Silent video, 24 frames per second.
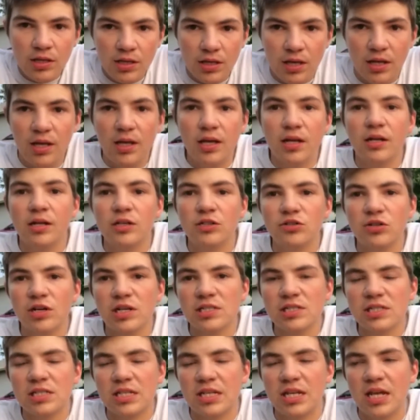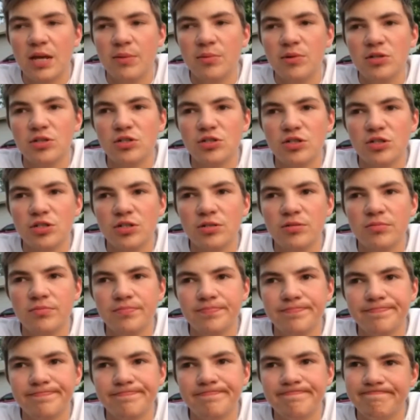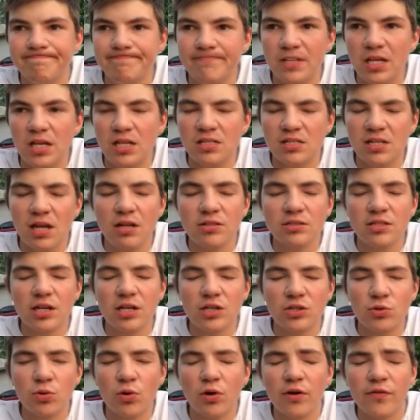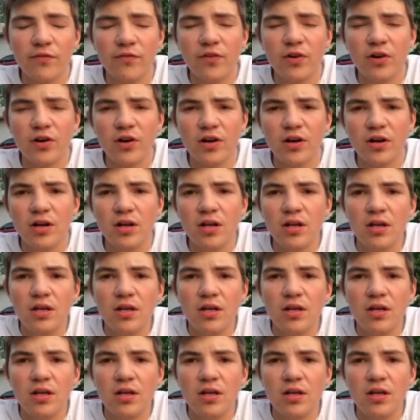and address the damage. It sounds like a torque converter